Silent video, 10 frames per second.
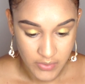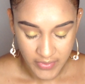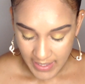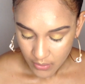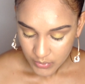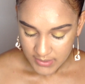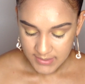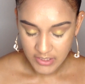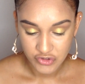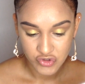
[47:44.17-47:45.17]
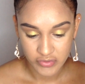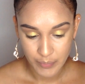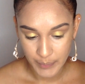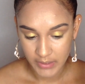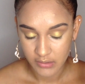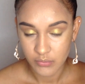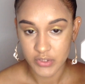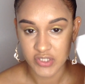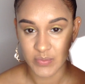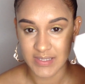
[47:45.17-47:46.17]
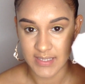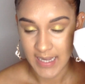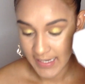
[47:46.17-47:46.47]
so that was Trippin', which was the